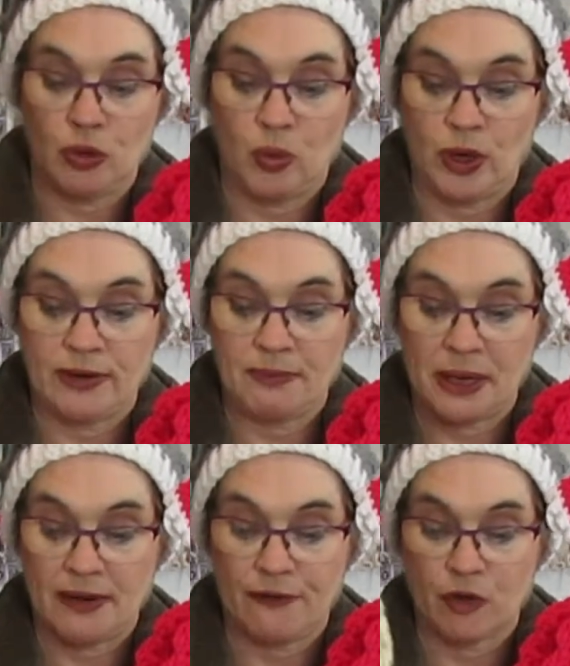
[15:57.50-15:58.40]
would have
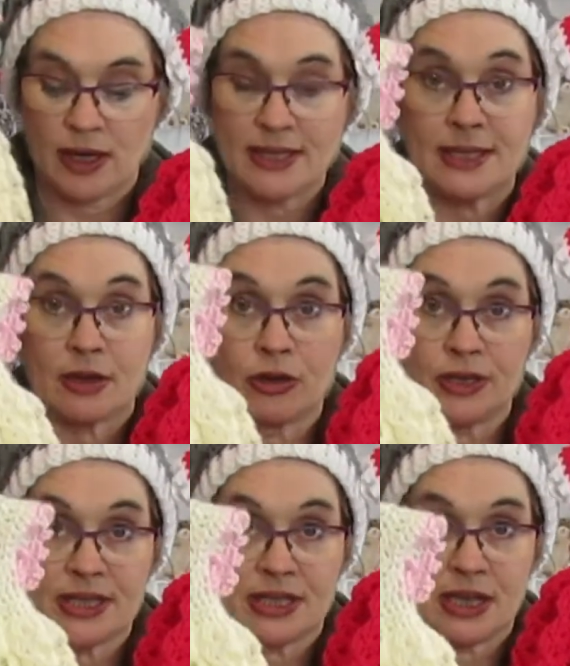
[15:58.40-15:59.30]
been for a zero
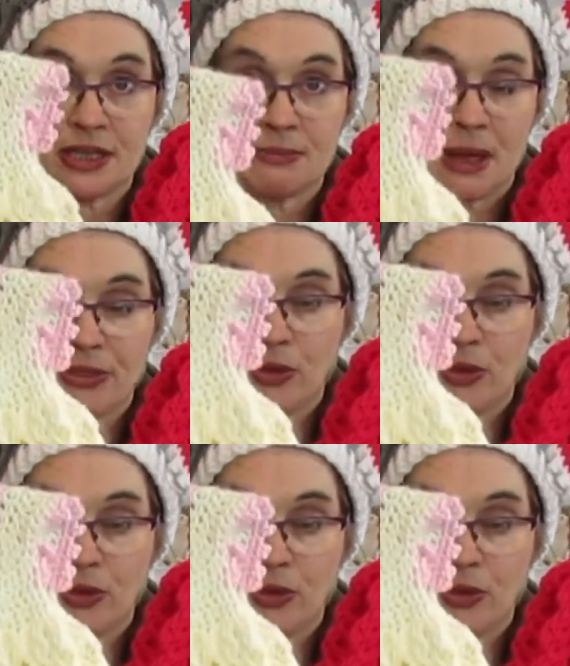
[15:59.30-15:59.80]
to six month